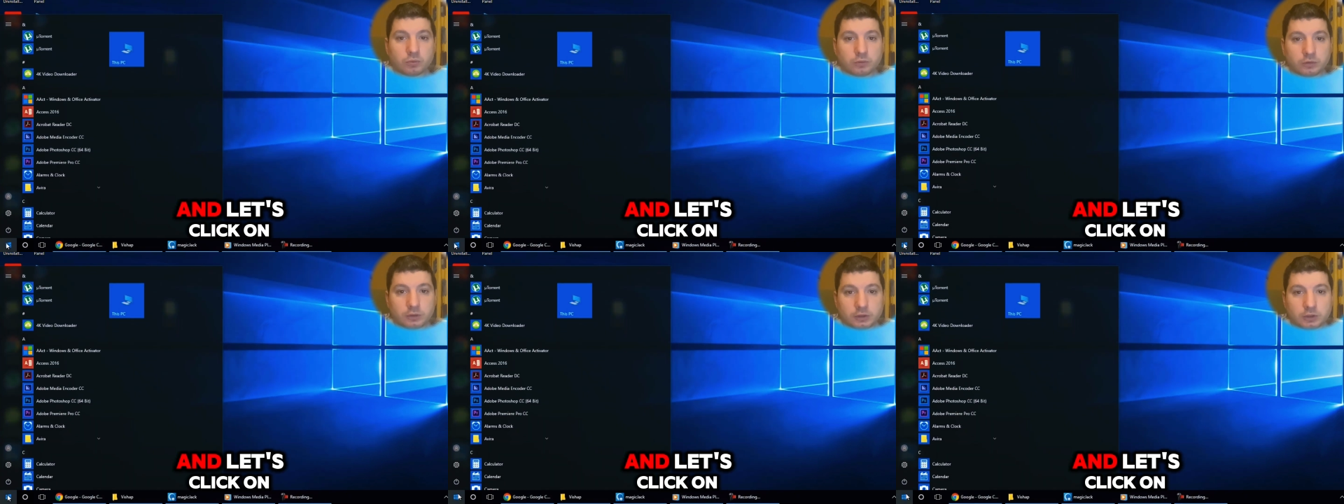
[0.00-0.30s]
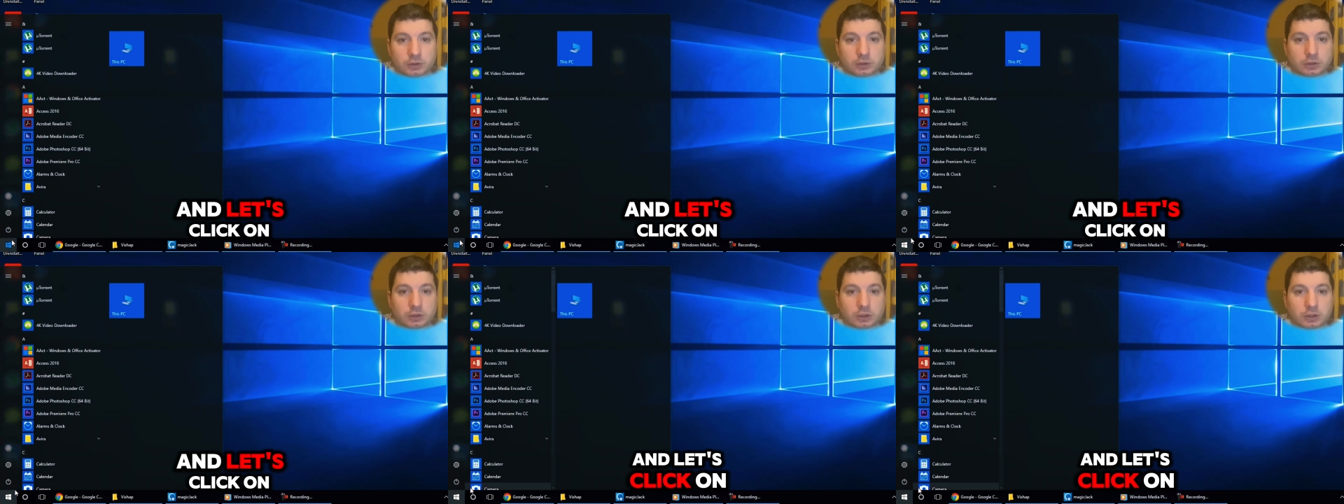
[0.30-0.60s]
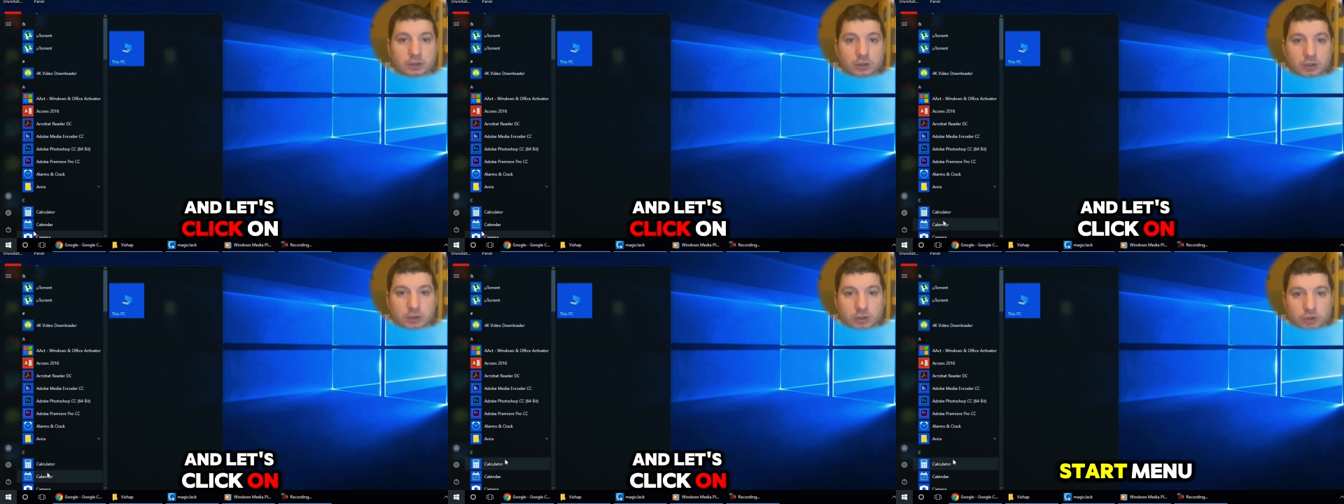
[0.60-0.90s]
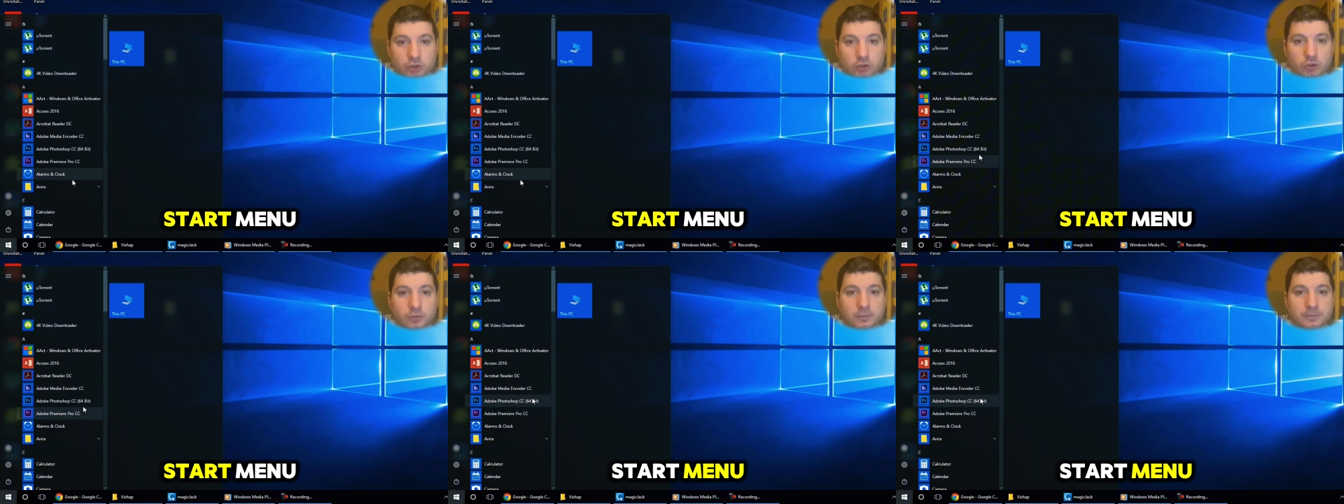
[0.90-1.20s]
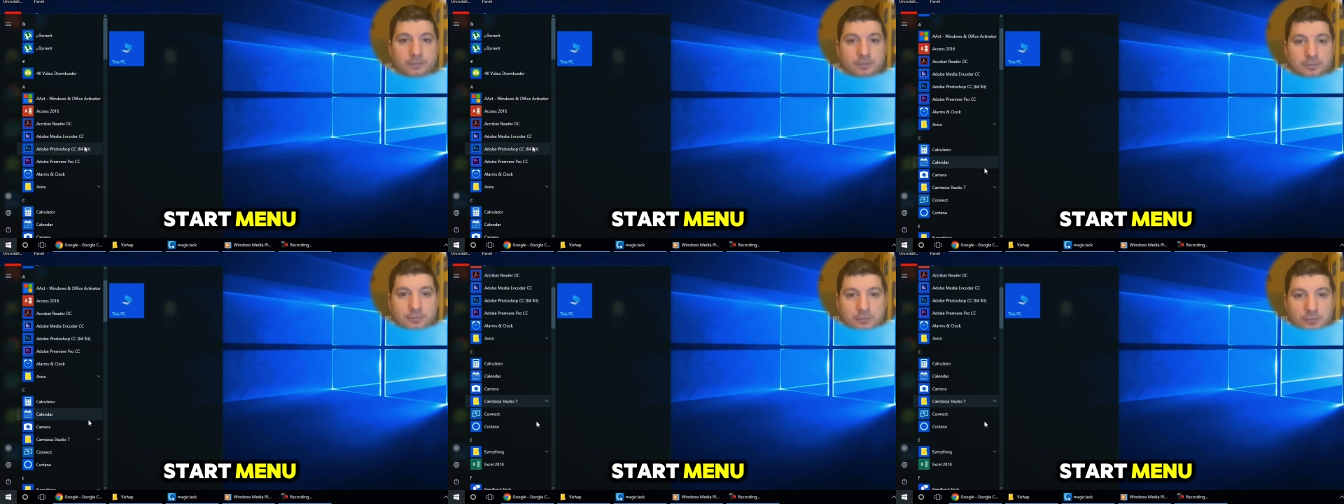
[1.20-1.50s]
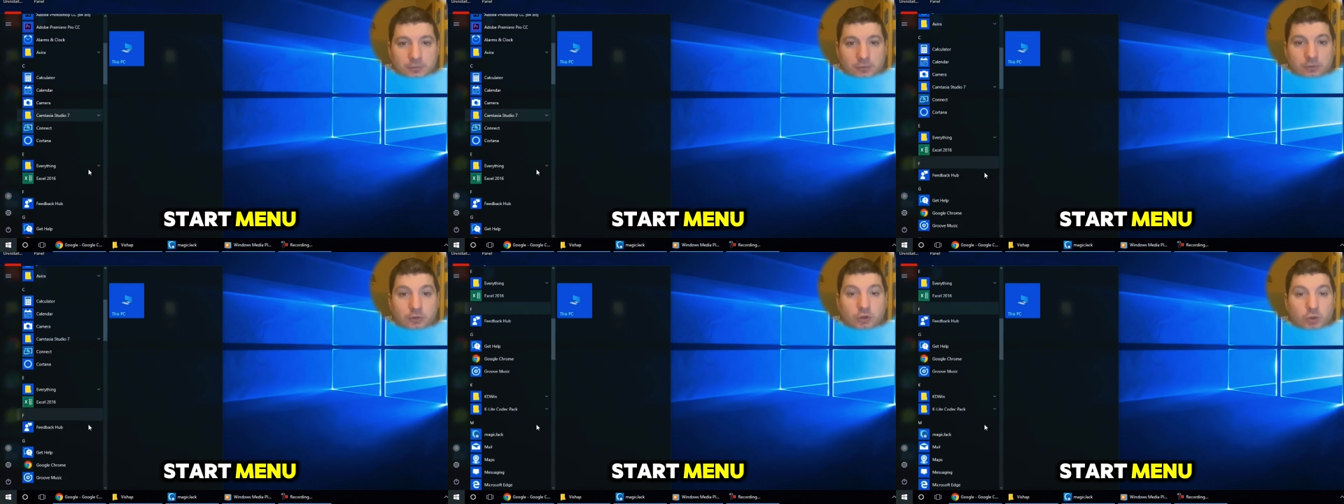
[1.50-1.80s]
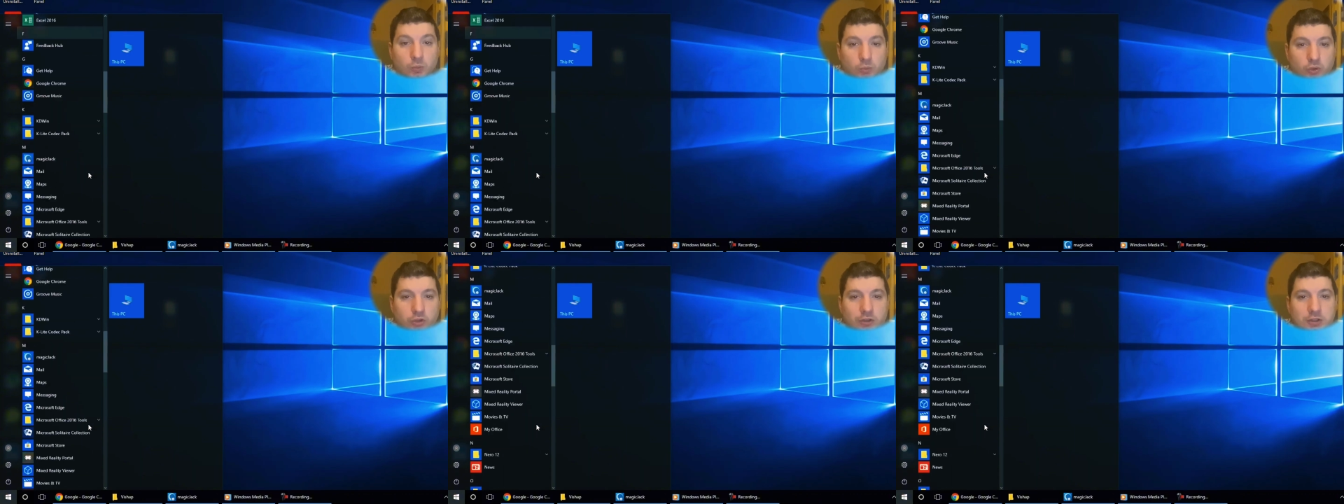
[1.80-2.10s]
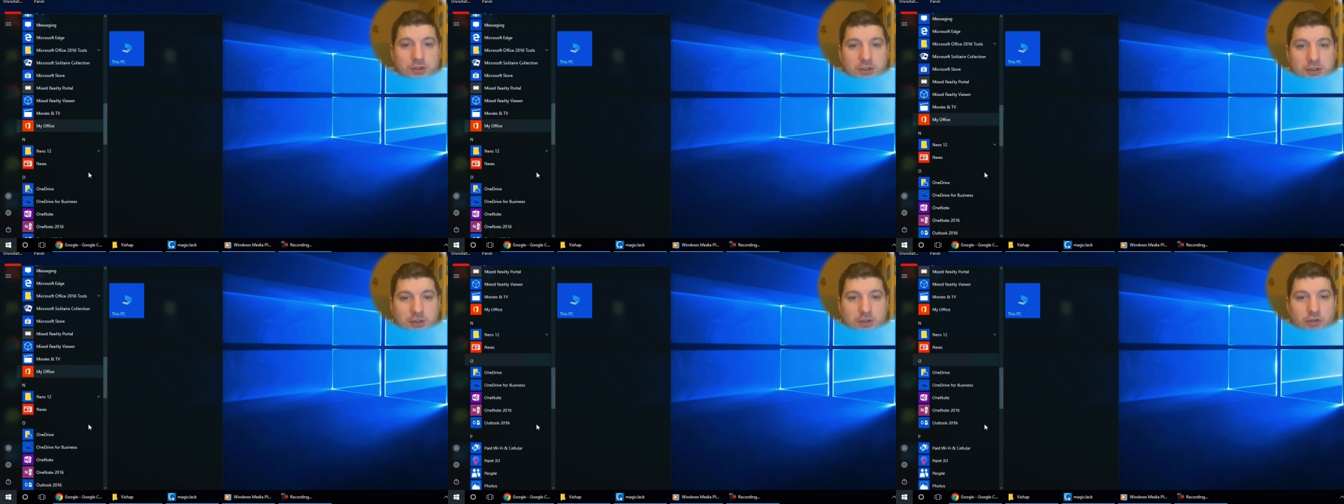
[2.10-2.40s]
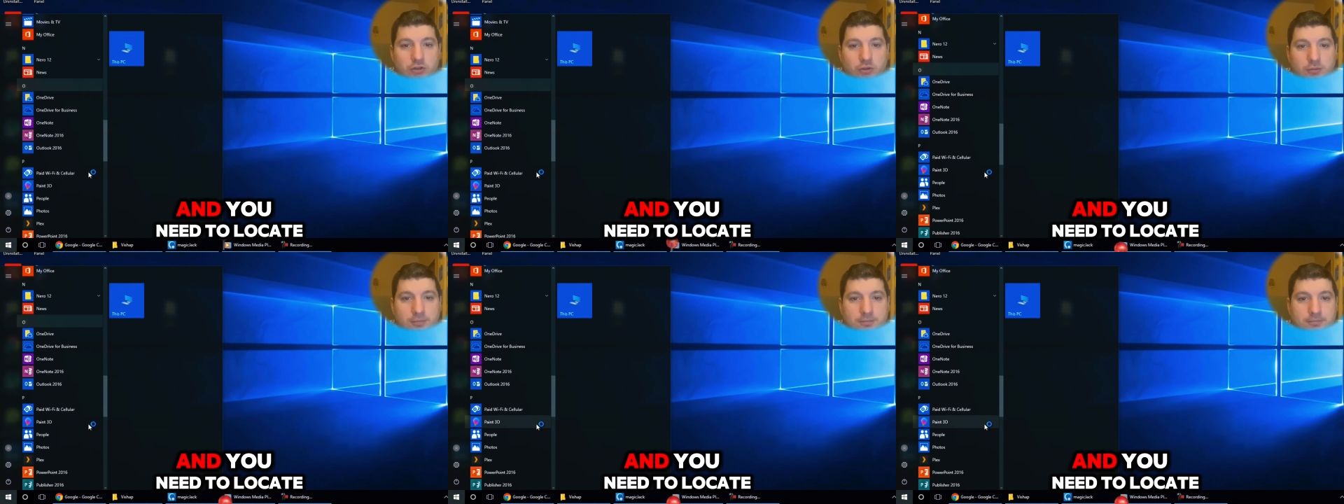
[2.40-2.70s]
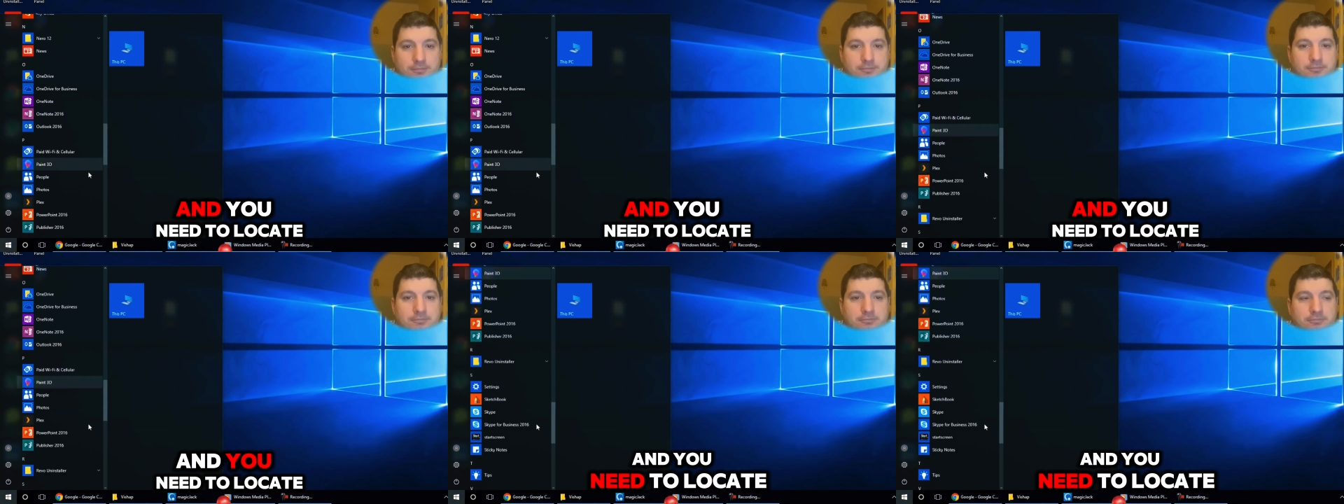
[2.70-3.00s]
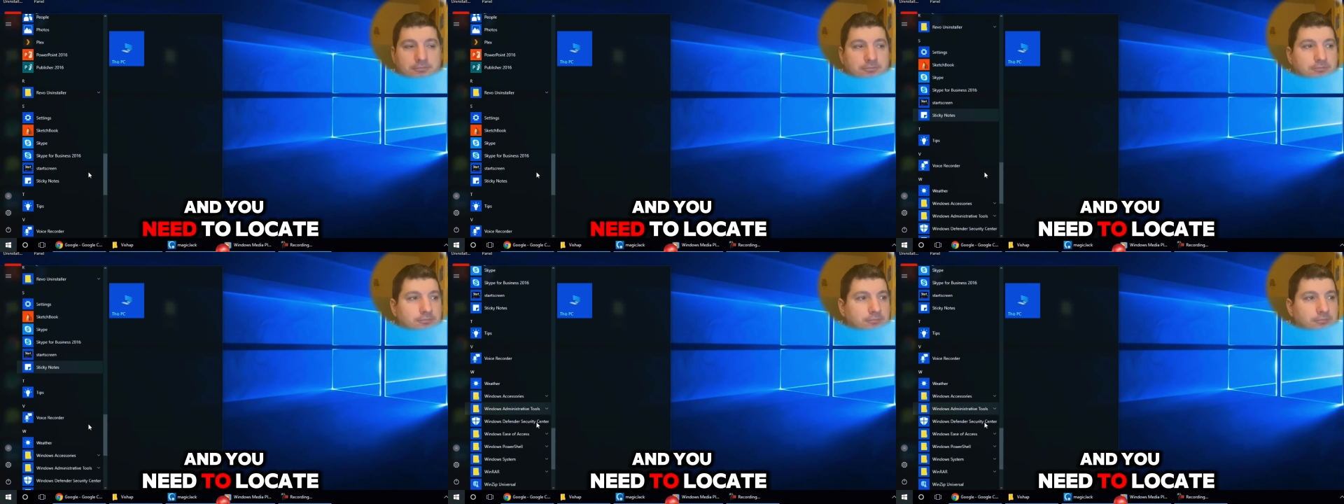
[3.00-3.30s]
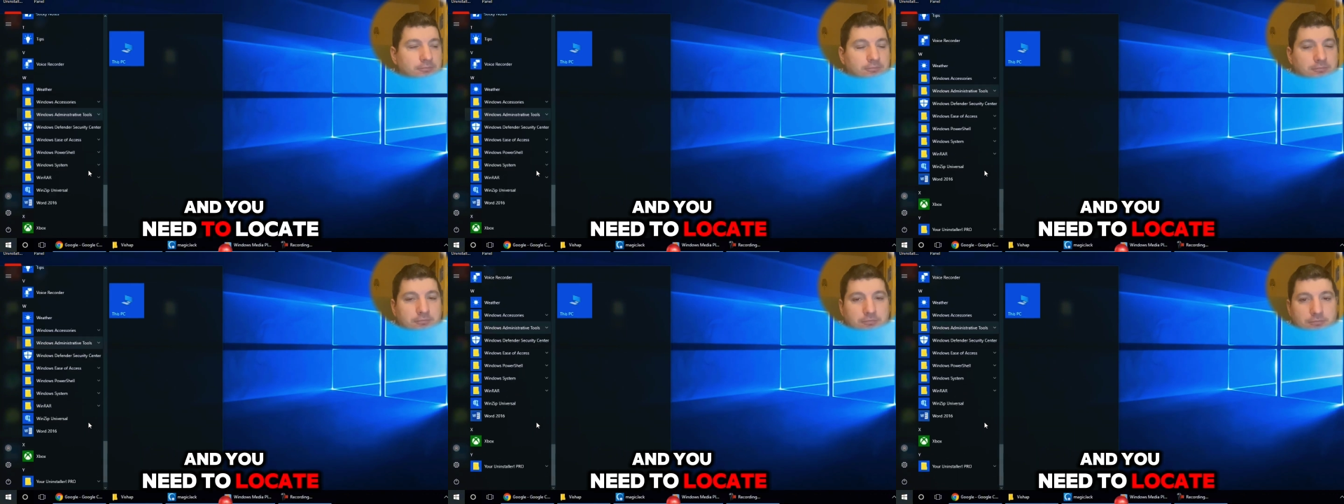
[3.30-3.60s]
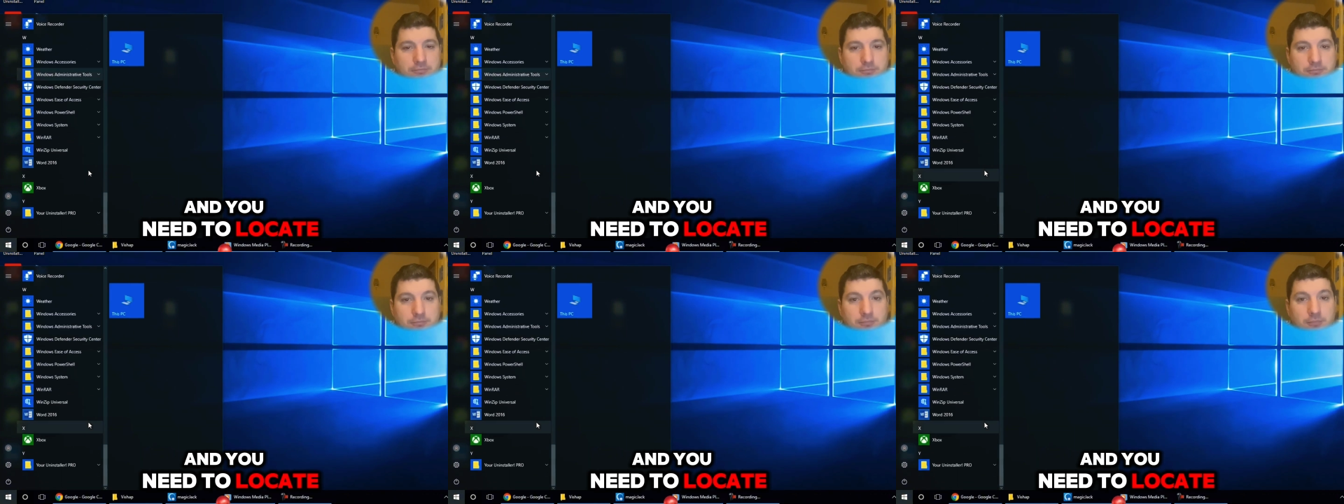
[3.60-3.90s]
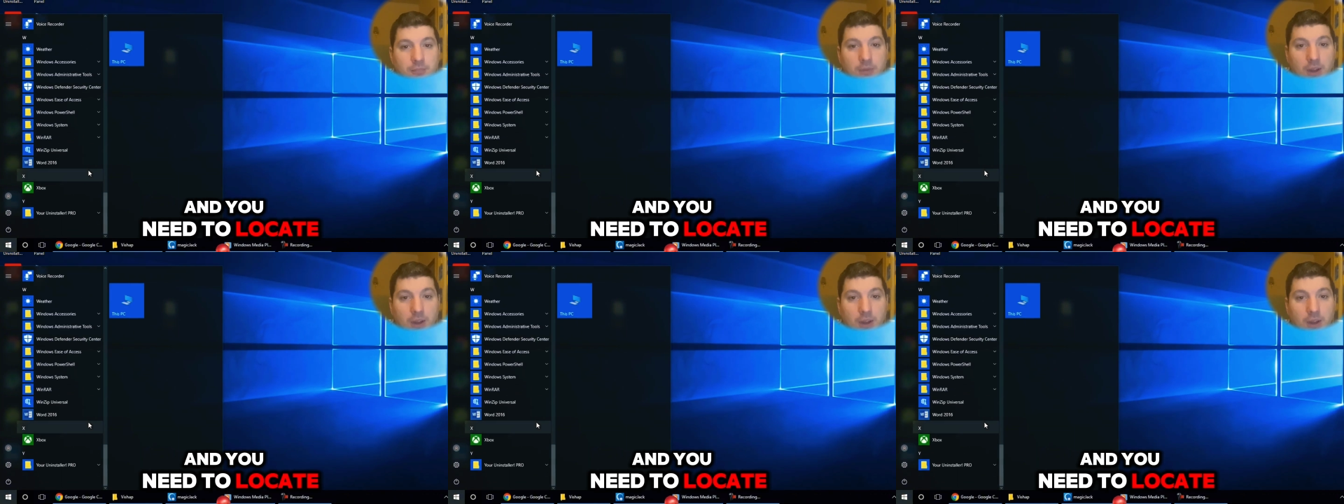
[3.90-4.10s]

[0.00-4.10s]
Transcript: let's click on Start menu, and you need to locate